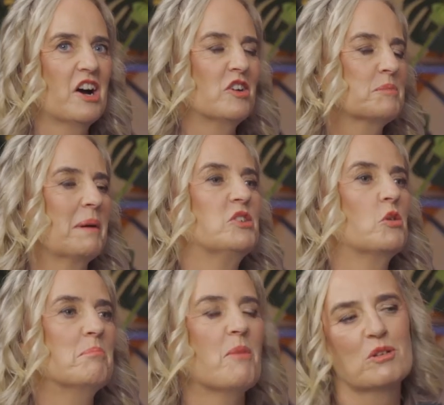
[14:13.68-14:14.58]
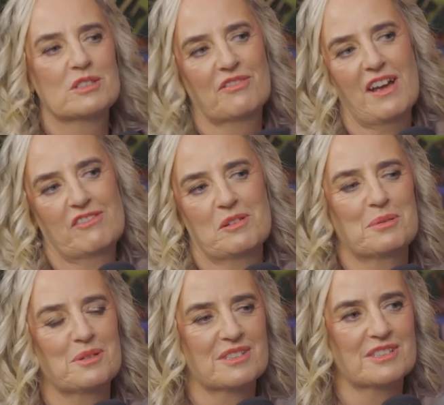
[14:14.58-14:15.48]
Who's been your most favourite
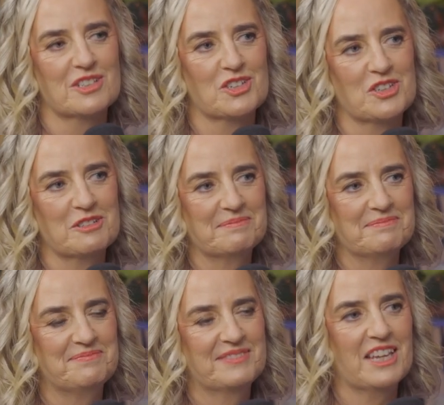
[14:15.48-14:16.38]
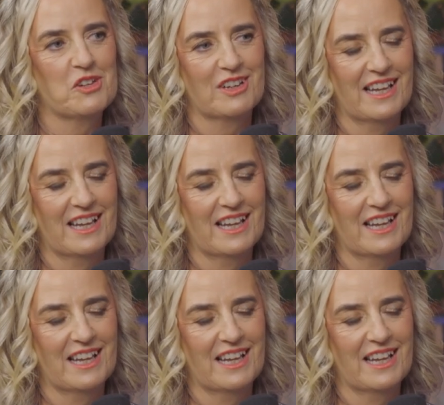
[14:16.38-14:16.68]
person to shoot that you're